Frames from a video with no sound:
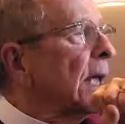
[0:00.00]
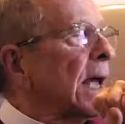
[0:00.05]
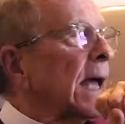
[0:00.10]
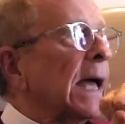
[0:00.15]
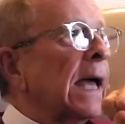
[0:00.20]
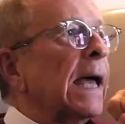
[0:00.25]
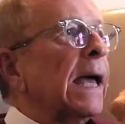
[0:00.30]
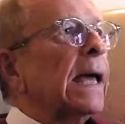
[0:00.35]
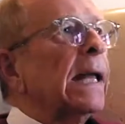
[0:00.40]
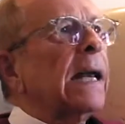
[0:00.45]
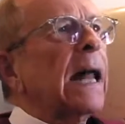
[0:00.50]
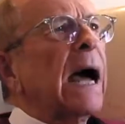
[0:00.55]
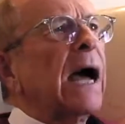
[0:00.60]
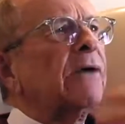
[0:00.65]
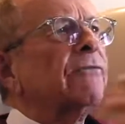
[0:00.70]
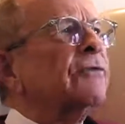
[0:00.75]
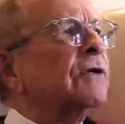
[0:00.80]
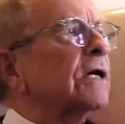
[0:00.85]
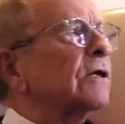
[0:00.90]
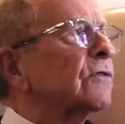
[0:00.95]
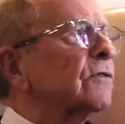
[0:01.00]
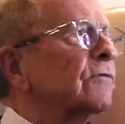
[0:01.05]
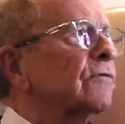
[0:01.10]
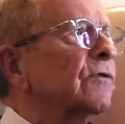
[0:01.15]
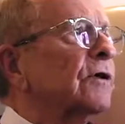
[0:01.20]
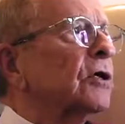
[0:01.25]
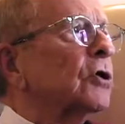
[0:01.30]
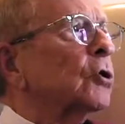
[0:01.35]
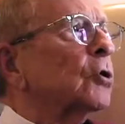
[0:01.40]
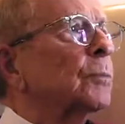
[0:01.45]
And I forget the
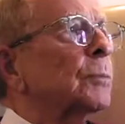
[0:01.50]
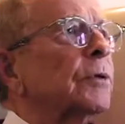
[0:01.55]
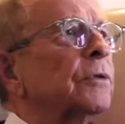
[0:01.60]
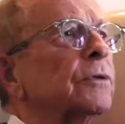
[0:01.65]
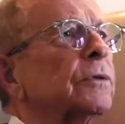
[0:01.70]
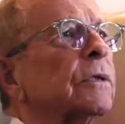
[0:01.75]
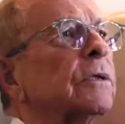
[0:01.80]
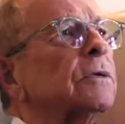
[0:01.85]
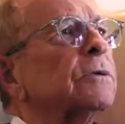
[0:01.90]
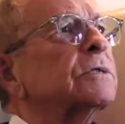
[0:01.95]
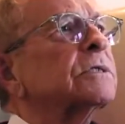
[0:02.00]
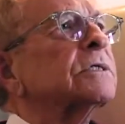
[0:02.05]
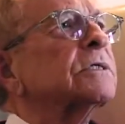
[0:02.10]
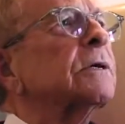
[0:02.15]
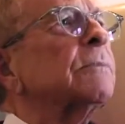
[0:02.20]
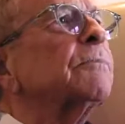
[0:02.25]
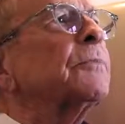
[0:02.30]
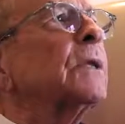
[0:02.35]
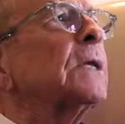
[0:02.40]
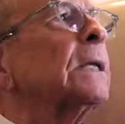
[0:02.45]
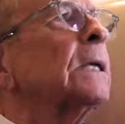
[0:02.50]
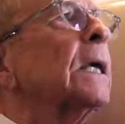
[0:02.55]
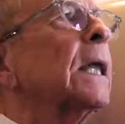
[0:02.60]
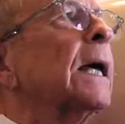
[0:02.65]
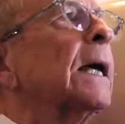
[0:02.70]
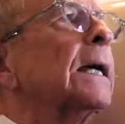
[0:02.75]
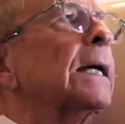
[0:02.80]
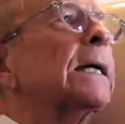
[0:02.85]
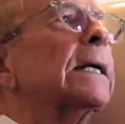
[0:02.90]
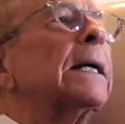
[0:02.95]
figure, but there's something
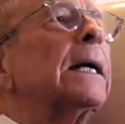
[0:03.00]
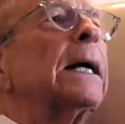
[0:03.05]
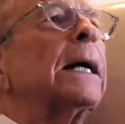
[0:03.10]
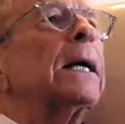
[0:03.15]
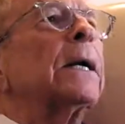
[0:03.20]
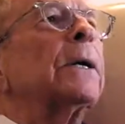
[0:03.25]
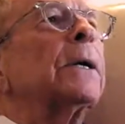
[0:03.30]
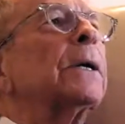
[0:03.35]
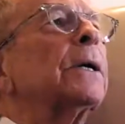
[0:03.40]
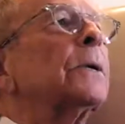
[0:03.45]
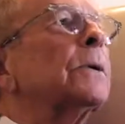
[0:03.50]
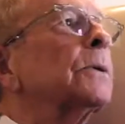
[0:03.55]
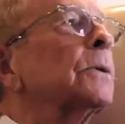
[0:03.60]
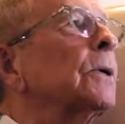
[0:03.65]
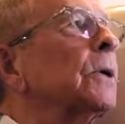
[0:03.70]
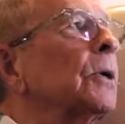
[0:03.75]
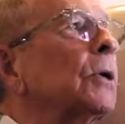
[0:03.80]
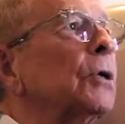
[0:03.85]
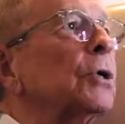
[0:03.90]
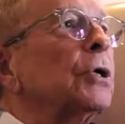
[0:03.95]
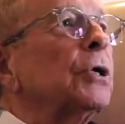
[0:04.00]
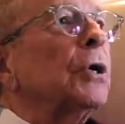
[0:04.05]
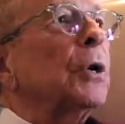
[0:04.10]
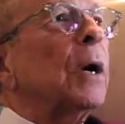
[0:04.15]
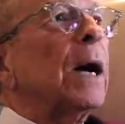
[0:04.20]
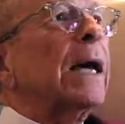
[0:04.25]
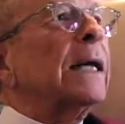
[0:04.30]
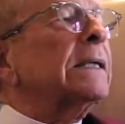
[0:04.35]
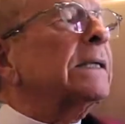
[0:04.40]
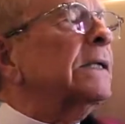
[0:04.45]
like, I don't know, you know,
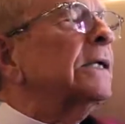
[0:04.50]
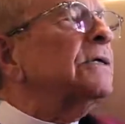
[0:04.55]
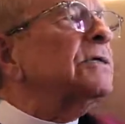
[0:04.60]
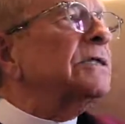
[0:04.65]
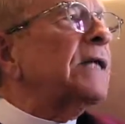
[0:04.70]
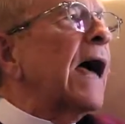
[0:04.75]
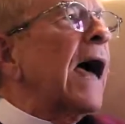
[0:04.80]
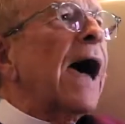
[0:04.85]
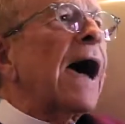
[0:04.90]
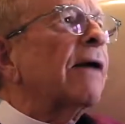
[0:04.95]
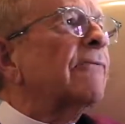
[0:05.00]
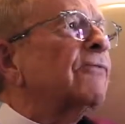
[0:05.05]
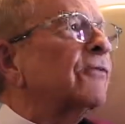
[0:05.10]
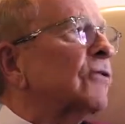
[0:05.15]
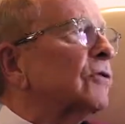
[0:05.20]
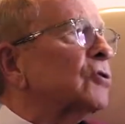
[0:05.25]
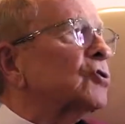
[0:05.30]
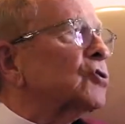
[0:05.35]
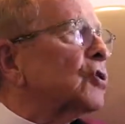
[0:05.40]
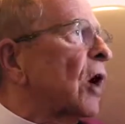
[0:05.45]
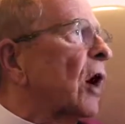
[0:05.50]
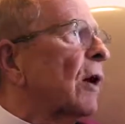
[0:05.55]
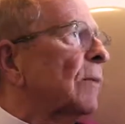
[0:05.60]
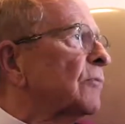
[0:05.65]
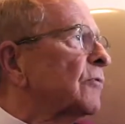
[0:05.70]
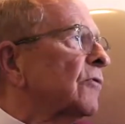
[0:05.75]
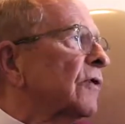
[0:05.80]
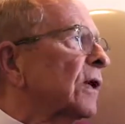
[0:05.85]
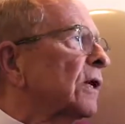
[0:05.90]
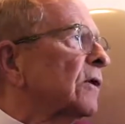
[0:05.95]
at least half of the
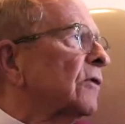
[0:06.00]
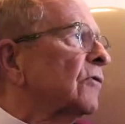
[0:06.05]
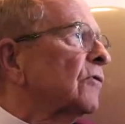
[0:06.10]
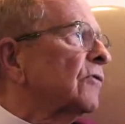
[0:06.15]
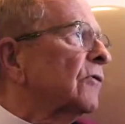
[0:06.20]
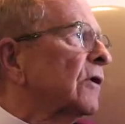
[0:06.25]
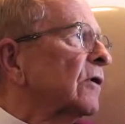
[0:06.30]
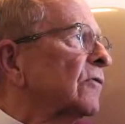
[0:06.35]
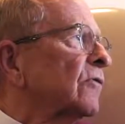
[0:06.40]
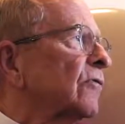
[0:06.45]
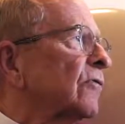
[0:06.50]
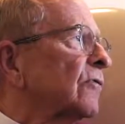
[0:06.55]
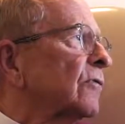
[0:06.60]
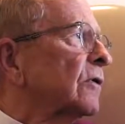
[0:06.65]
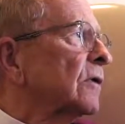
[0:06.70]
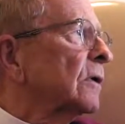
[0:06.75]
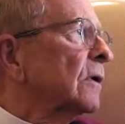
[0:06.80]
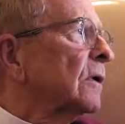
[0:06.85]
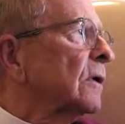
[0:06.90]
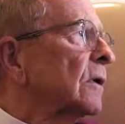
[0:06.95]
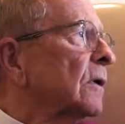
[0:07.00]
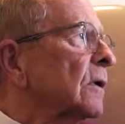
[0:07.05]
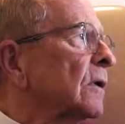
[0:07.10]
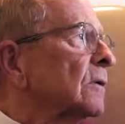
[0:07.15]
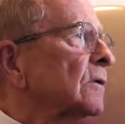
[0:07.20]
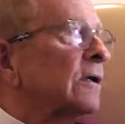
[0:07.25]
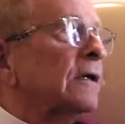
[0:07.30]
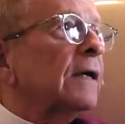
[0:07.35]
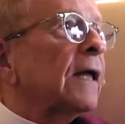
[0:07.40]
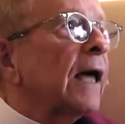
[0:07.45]
jobs that exist
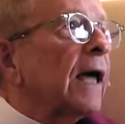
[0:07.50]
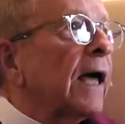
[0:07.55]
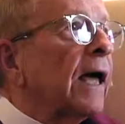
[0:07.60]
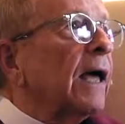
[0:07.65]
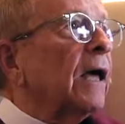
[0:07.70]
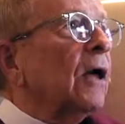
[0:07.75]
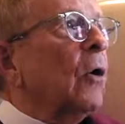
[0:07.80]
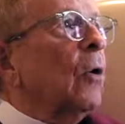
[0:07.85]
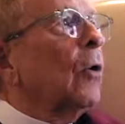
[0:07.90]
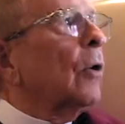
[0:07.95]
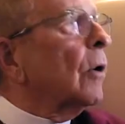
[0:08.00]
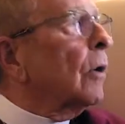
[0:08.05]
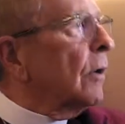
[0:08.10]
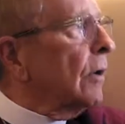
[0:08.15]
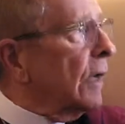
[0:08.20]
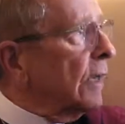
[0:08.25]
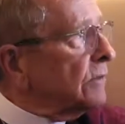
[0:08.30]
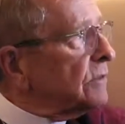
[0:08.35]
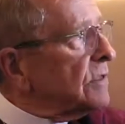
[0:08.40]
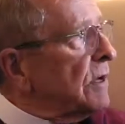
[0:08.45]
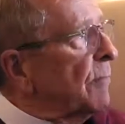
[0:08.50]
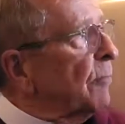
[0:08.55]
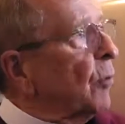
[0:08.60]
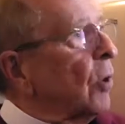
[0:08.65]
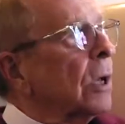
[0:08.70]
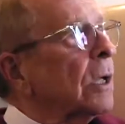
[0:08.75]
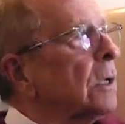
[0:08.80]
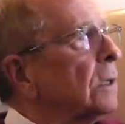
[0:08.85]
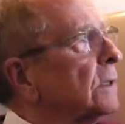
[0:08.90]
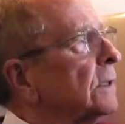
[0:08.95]
today or at some point
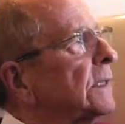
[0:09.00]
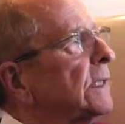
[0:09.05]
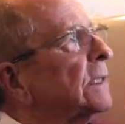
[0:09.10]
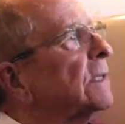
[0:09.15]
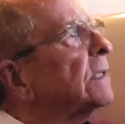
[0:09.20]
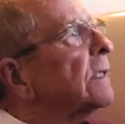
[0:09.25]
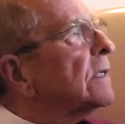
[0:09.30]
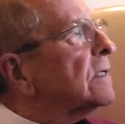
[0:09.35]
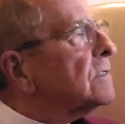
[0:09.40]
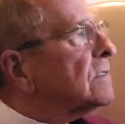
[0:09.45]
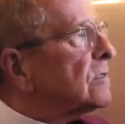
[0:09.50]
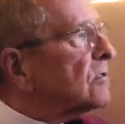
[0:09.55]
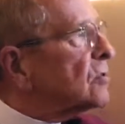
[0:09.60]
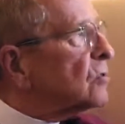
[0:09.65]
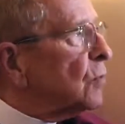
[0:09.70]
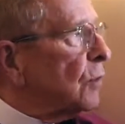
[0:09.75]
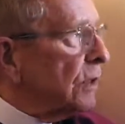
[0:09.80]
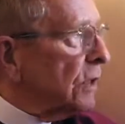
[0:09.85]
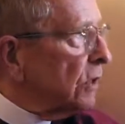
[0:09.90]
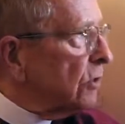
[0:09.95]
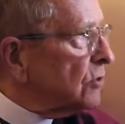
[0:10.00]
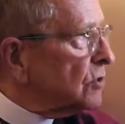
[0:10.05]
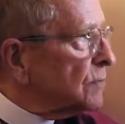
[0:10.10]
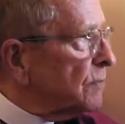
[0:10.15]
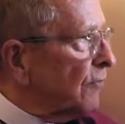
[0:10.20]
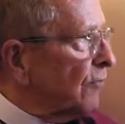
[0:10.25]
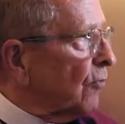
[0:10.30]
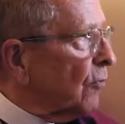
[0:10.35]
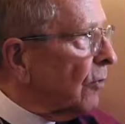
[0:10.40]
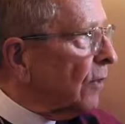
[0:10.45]
didn't exist 20 years
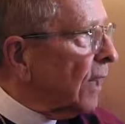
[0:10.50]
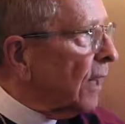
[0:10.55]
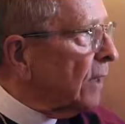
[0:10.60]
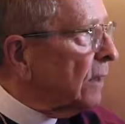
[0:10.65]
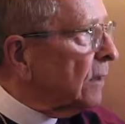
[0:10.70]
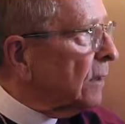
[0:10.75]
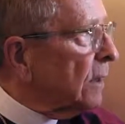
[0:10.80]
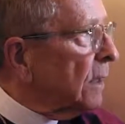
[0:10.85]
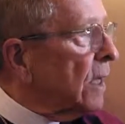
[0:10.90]
before that. For sure.